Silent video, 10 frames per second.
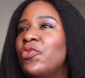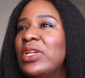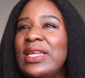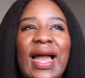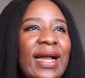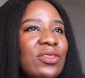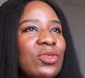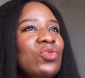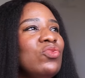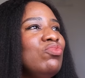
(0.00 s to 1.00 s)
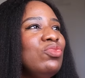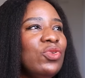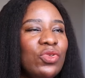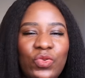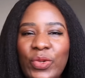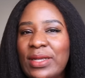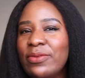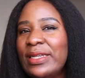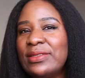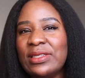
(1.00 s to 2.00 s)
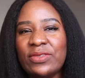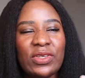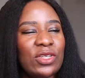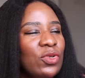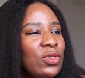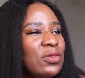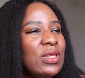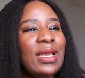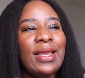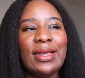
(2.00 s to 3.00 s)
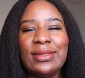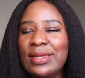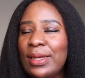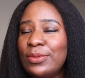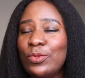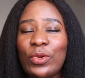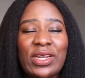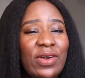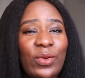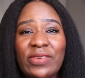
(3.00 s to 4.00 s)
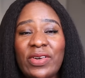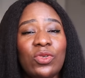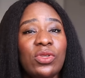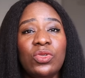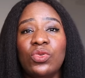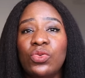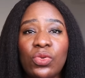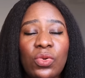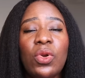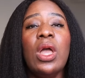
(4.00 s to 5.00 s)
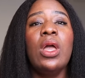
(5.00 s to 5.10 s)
really hard, you need to, you know, do a right certifications, exams, whatever you need to do.